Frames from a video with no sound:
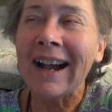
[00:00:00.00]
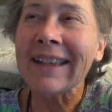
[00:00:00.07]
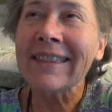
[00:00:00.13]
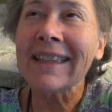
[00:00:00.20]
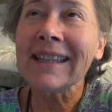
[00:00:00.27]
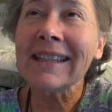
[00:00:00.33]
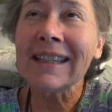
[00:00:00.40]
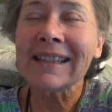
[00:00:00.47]
I
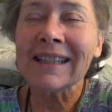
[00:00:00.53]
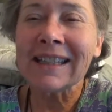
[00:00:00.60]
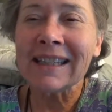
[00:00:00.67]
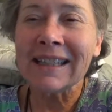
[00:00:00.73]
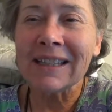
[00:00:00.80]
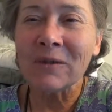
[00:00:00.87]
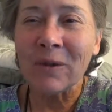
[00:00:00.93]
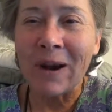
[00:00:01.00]
think that
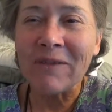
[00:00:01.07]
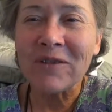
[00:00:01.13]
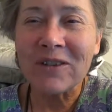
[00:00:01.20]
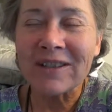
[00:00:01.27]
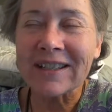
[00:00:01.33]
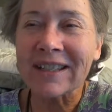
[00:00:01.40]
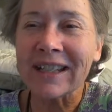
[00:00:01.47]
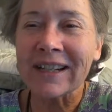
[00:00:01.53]
the
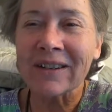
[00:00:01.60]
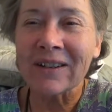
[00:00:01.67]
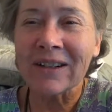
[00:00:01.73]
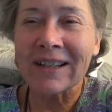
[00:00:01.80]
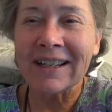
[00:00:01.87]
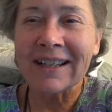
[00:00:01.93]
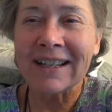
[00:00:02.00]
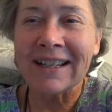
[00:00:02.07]
reference there
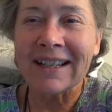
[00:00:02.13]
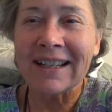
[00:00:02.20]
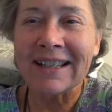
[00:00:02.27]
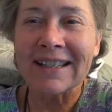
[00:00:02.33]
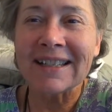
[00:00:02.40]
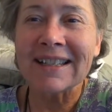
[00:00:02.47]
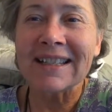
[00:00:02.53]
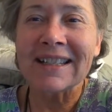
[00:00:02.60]

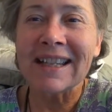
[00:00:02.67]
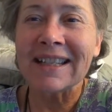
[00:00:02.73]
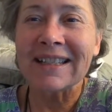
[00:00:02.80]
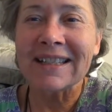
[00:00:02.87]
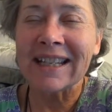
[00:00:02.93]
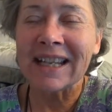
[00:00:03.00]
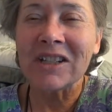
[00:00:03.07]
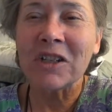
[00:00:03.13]
is
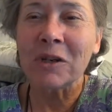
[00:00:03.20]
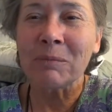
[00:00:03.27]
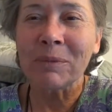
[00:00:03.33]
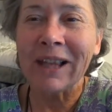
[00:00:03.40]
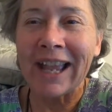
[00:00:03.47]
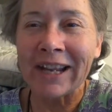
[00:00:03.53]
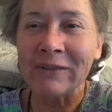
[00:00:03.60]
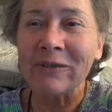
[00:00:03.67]
Ascension
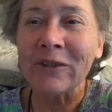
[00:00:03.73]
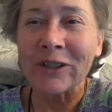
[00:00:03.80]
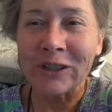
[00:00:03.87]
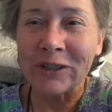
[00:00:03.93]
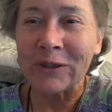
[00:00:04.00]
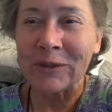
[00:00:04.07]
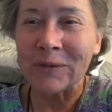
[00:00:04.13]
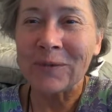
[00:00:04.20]
Plan for
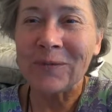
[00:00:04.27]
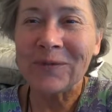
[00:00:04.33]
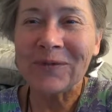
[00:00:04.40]
You.